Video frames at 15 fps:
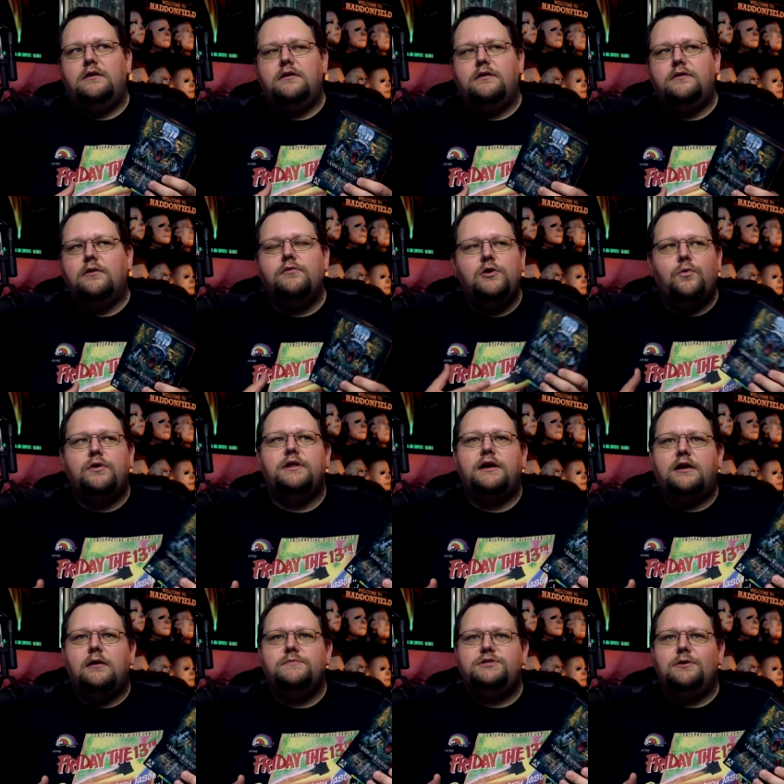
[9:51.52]
the only word that
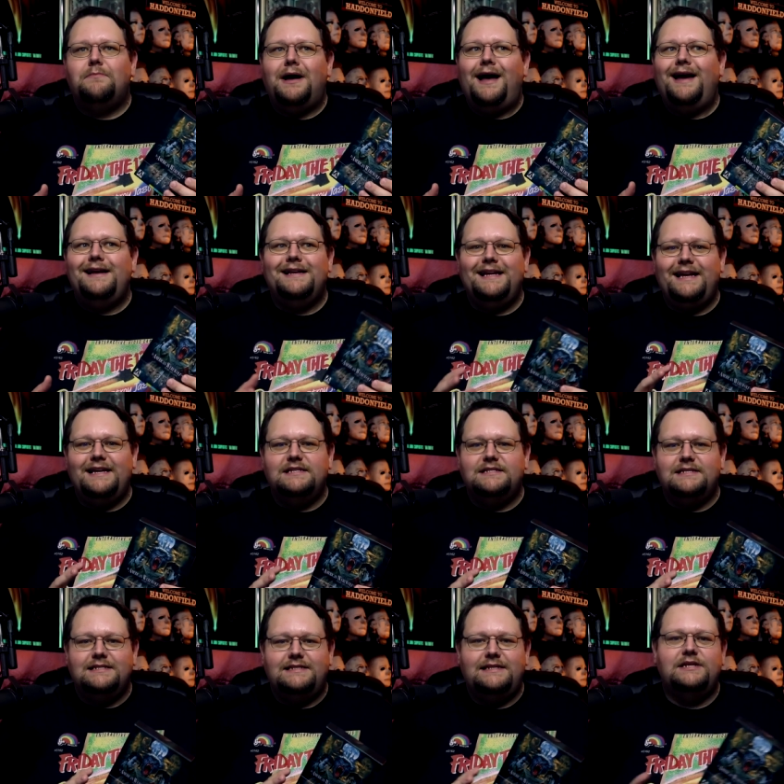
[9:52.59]
comes to mind is
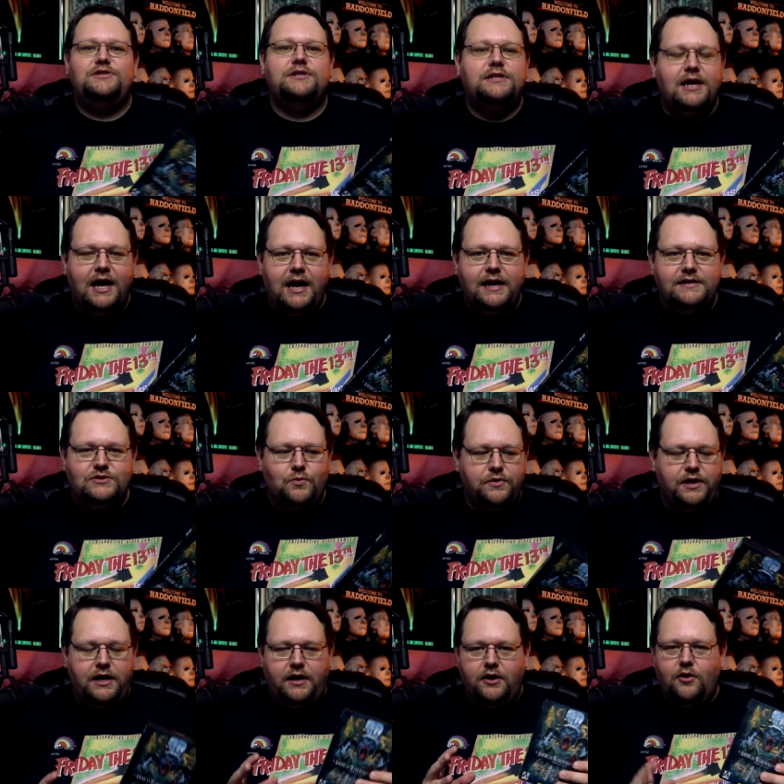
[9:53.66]
digitized, where
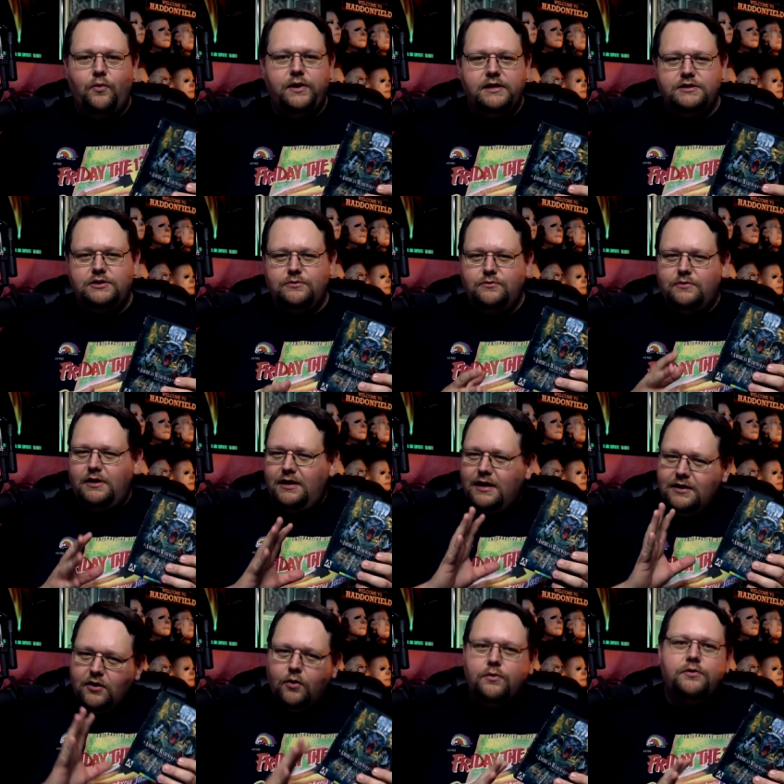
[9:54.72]
they go into
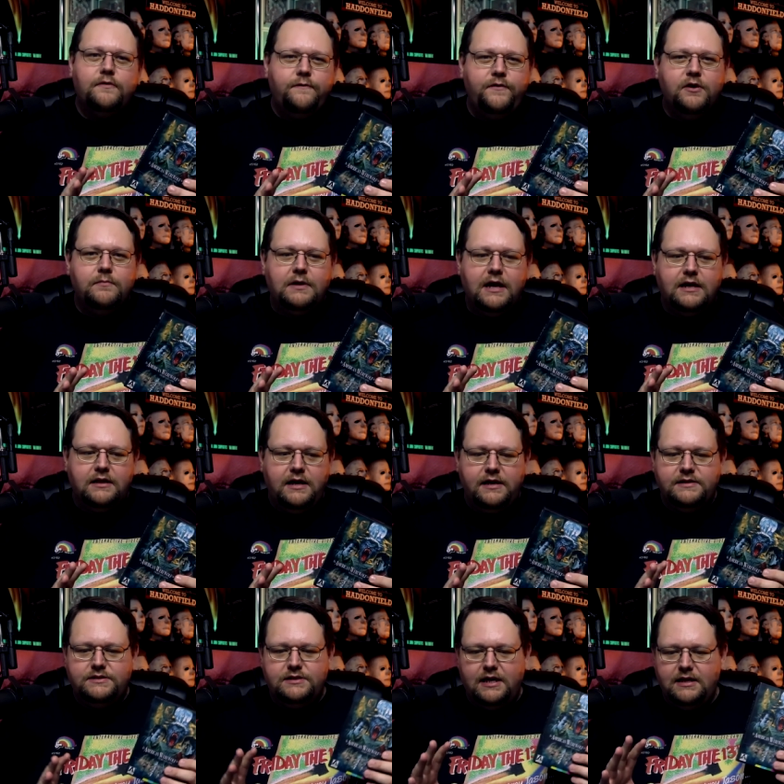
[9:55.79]
an older film like
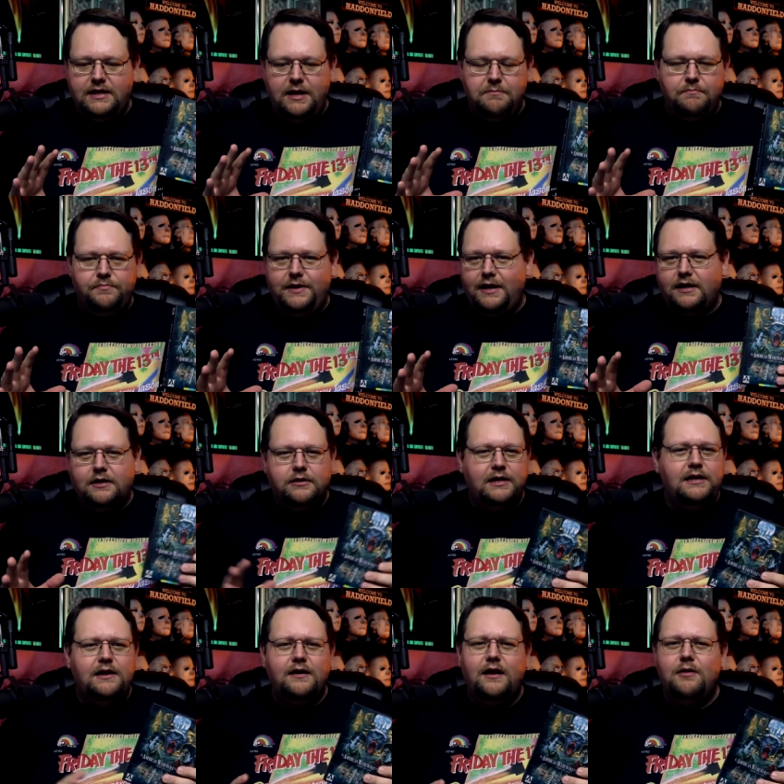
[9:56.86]
this and they they
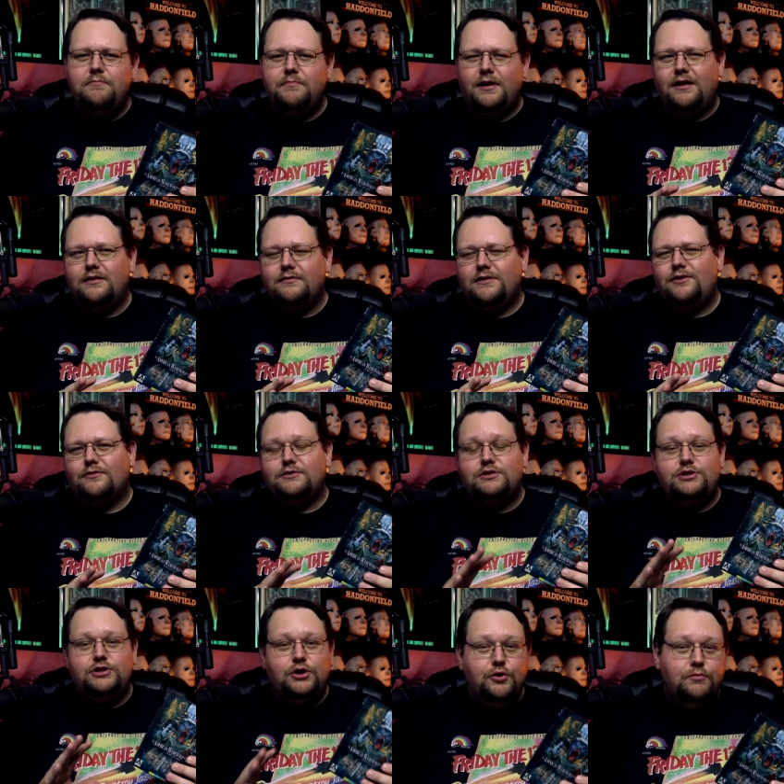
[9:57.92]
clean it up a little
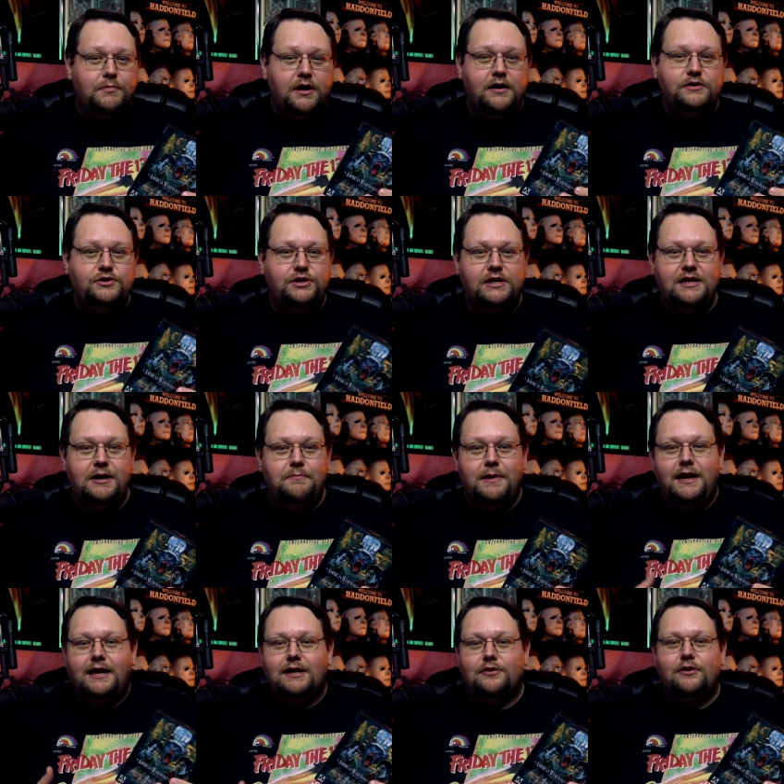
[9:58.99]
too much and they
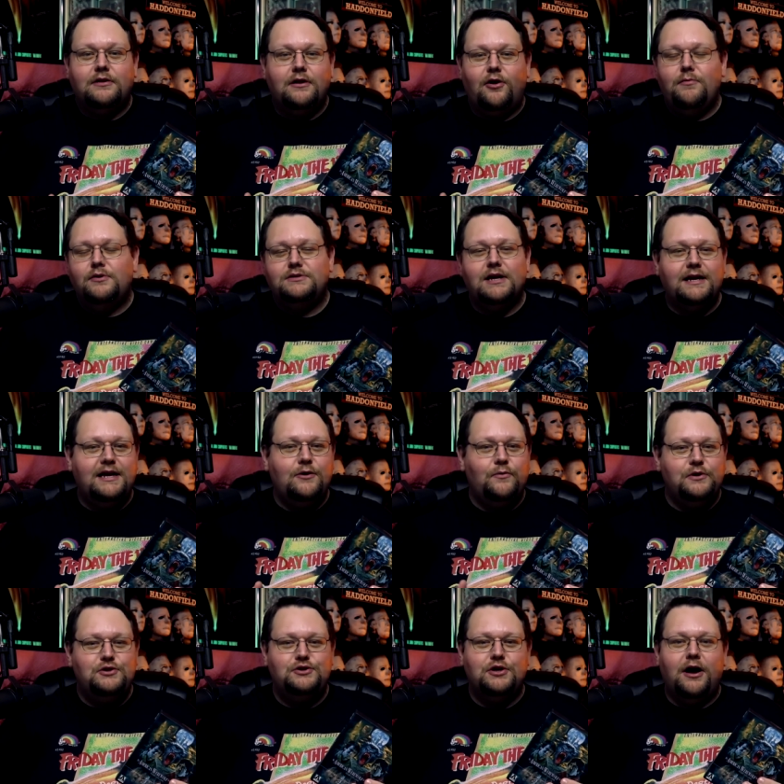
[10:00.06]
make it look almost like it
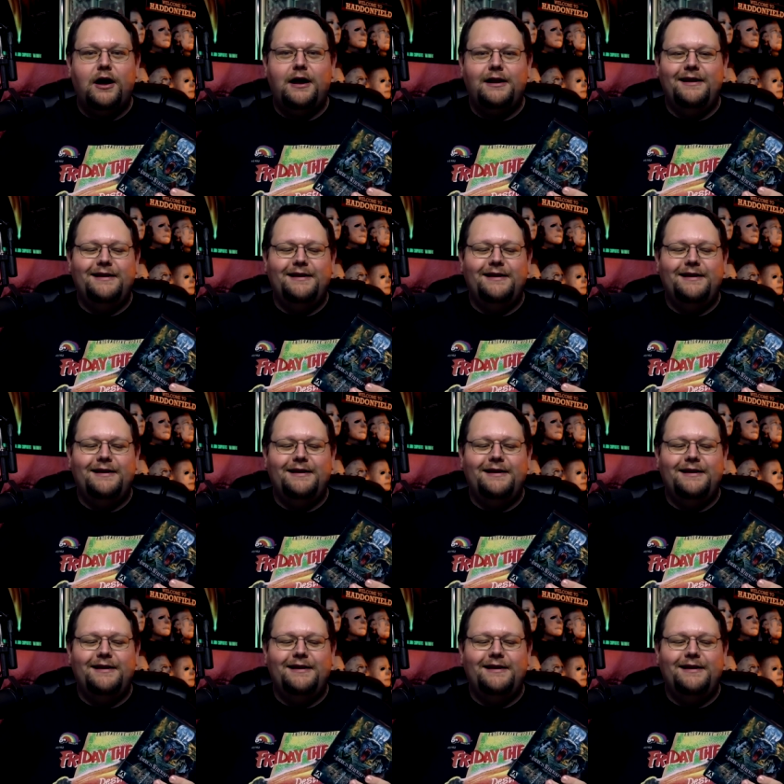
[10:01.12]
was shot,